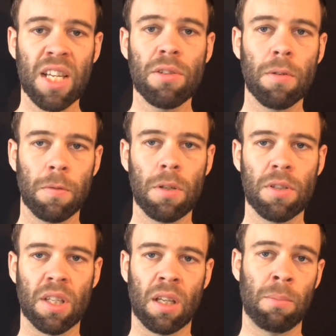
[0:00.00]
these
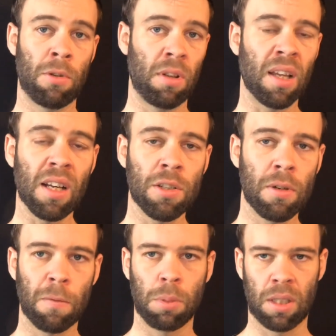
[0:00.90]
reviews that come through the
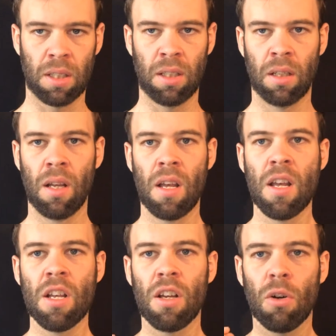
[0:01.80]
CusRev plugin
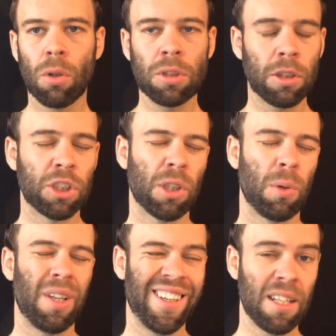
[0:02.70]
also
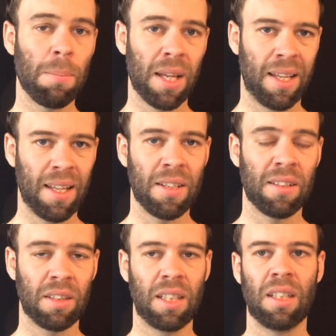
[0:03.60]
show
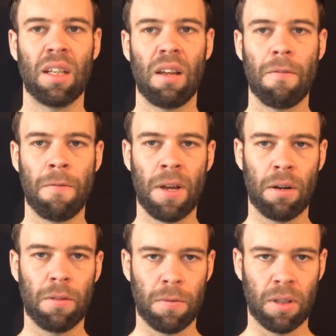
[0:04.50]
independently
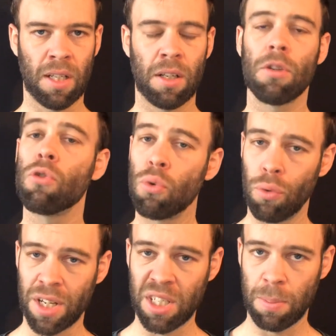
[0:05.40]
verified
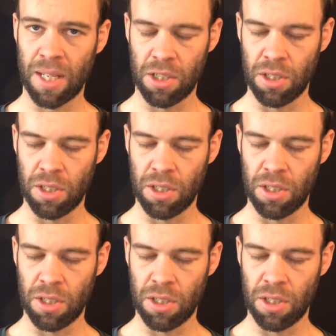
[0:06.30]
trust